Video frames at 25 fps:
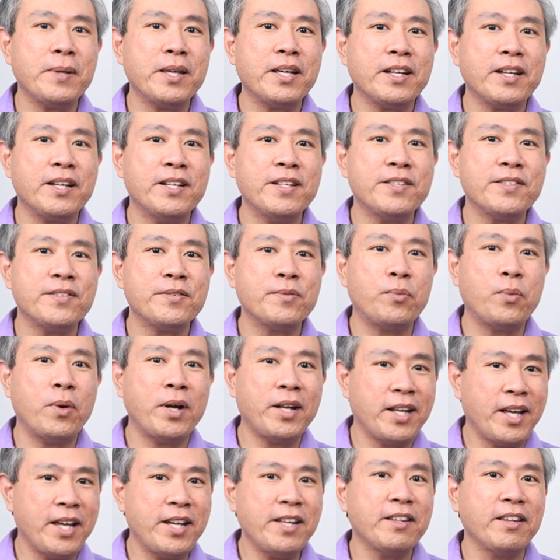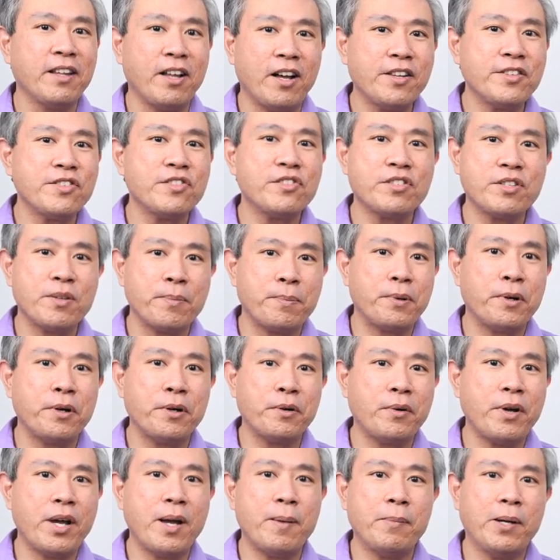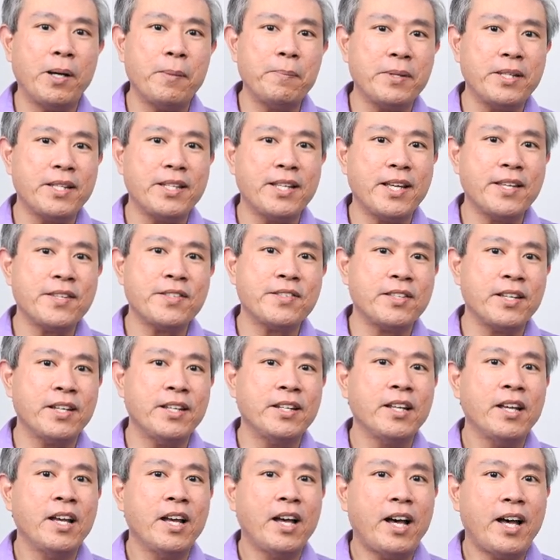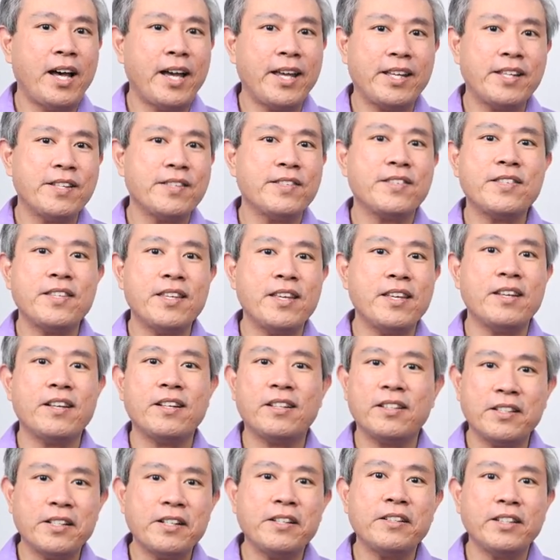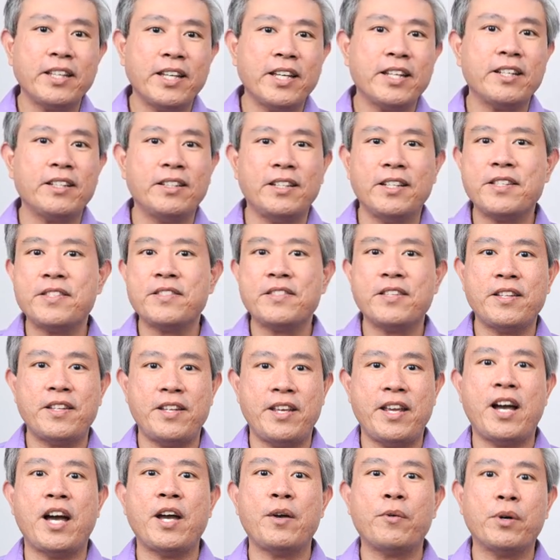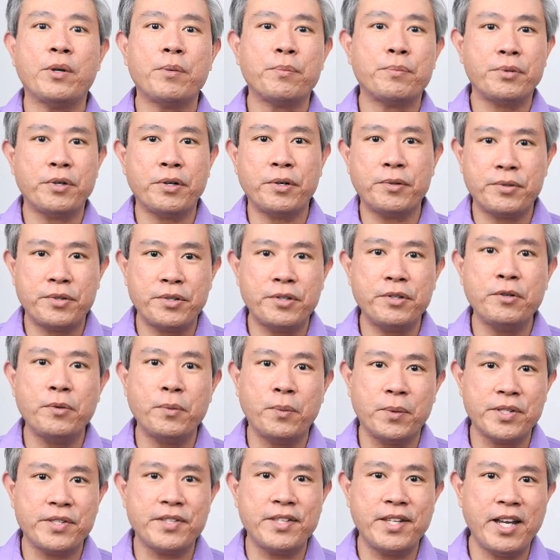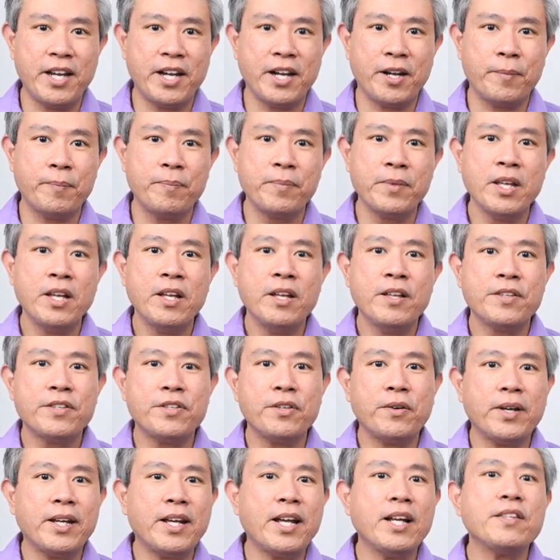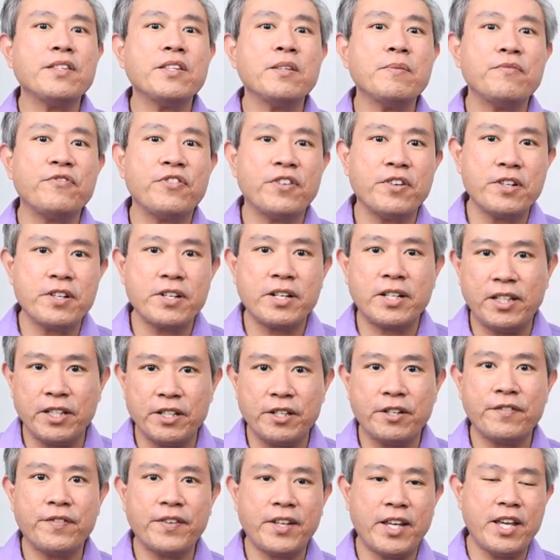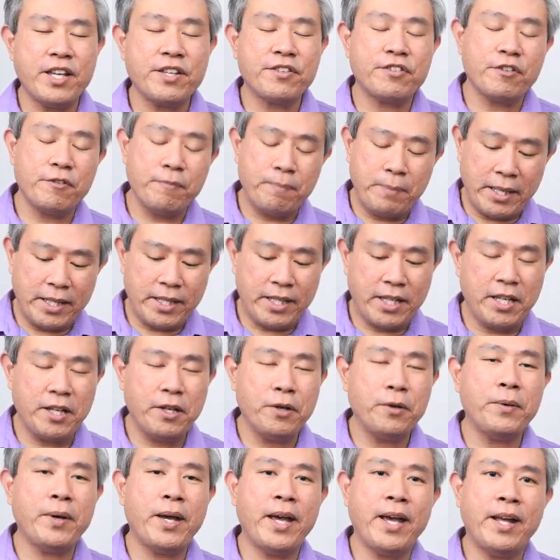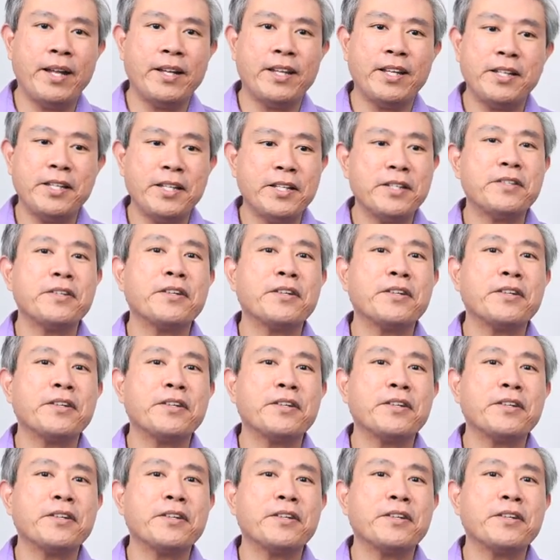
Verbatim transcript: because when I launched the program up and tested, I can see clearly in the list that the i1 Pro 2 was there. So I got some further clarification from BenQ and it did